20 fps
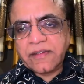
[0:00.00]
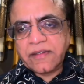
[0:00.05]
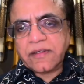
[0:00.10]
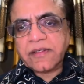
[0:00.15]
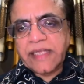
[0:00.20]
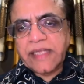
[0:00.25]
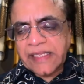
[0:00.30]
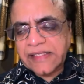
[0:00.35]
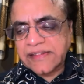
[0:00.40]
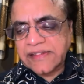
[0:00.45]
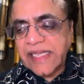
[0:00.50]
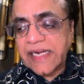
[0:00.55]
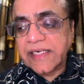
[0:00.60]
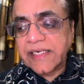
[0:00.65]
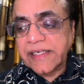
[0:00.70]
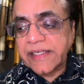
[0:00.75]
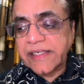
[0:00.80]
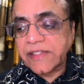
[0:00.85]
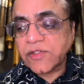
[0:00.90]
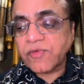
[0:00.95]

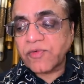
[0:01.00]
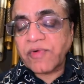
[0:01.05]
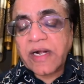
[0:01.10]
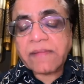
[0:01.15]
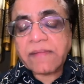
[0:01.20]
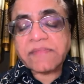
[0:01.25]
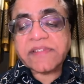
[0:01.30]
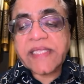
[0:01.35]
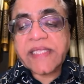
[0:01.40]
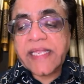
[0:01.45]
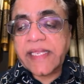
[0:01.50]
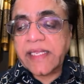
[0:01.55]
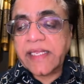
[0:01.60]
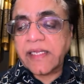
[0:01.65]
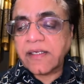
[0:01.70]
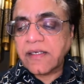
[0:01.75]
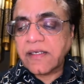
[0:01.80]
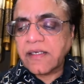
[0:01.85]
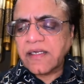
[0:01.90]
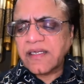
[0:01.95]
Exactly. So what I'm
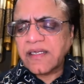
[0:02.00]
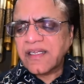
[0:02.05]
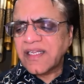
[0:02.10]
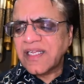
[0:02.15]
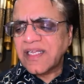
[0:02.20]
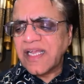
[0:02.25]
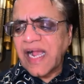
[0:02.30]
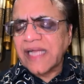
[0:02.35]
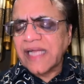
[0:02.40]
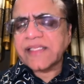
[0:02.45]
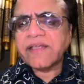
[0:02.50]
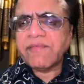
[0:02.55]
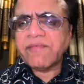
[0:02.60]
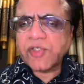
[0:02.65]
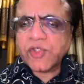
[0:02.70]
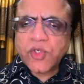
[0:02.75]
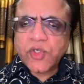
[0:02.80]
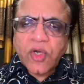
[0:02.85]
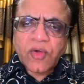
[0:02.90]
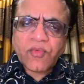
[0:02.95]
saying, I think we
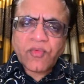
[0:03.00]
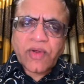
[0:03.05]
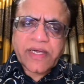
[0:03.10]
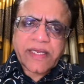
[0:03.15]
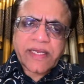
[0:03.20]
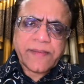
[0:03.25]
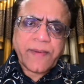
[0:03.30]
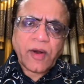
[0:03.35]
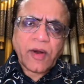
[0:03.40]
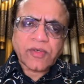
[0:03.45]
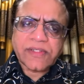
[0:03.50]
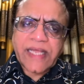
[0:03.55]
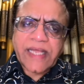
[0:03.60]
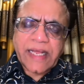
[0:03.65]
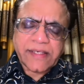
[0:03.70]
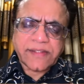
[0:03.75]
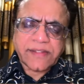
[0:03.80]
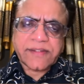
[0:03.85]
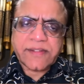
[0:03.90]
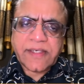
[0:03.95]
should not worry about
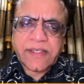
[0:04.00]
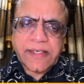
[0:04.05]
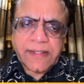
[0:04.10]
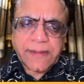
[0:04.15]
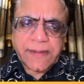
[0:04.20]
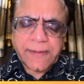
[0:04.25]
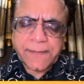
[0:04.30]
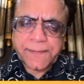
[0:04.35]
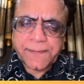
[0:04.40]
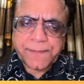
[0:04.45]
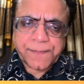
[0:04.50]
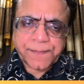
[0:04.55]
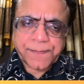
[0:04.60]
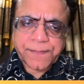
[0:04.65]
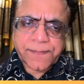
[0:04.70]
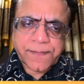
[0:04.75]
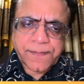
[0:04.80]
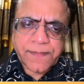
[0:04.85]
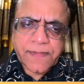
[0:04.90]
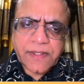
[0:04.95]
that.
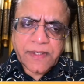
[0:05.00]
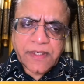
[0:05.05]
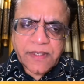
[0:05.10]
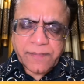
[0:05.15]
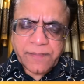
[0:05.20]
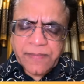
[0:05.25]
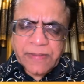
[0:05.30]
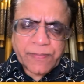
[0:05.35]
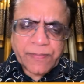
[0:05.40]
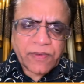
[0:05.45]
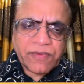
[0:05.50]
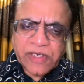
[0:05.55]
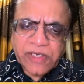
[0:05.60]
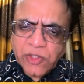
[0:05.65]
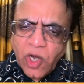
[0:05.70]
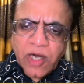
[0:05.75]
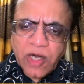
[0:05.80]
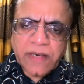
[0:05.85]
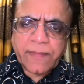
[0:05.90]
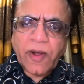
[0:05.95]
People will
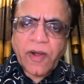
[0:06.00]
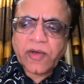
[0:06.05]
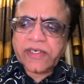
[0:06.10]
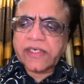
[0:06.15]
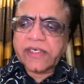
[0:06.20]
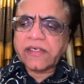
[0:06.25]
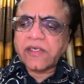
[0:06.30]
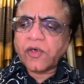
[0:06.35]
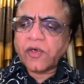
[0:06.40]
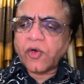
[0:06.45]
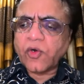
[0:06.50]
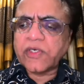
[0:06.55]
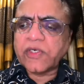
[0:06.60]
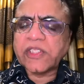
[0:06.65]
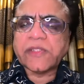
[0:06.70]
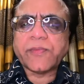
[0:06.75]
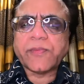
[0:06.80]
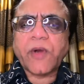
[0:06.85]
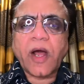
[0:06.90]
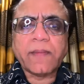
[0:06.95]
talk about it. Only
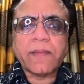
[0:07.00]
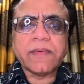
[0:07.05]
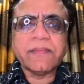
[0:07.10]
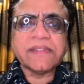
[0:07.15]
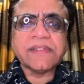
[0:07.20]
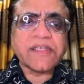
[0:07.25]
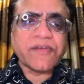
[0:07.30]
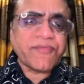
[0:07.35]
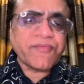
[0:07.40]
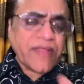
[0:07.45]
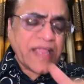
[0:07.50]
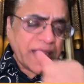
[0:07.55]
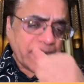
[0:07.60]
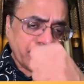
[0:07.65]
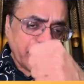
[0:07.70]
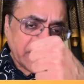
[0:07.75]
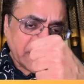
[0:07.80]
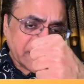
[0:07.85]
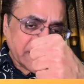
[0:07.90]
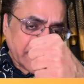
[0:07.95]
the problem is the fake
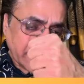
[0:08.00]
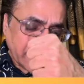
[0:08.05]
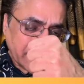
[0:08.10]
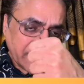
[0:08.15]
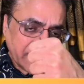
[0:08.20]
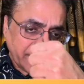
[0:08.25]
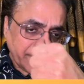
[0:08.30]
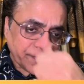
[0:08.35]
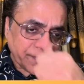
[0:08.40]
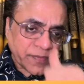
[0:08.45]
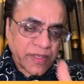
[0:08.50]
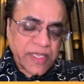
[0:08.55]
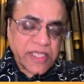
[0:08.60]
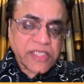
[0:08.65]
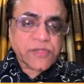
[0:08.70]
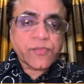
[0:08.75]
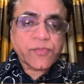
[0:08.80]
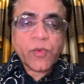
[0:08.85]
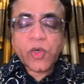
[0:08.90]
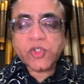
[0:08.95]
media
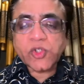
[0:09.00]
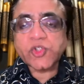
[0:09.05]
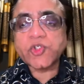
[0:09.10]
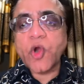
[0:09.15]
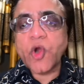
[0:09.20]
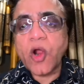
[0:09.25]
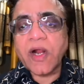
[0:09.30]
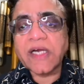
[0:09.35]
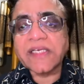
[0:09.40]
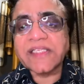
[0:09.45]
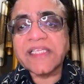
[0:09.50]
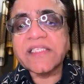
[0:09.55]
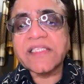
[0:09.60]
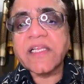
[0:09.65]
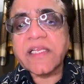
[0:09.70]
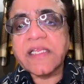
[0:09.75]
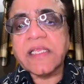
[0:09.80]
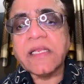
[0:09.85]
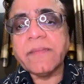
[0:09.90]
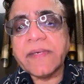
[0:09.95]
is more stronger than the
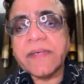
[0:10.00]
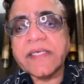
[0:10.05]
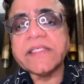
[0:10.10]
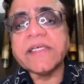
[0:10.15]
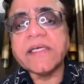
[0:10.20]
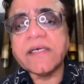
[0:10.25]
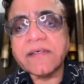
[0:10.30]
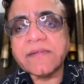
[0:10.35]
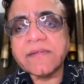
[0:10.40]
real media.